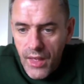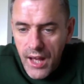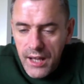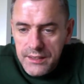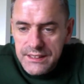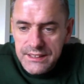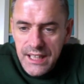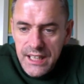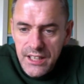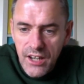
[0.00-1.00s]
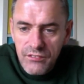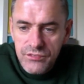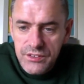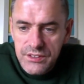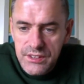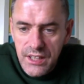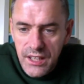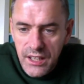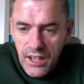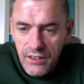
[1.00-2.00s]
The state of
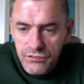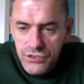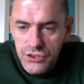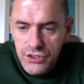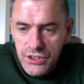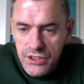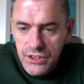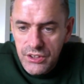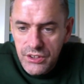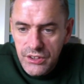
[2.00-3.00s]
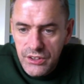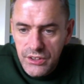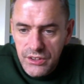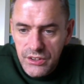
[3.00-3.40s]
G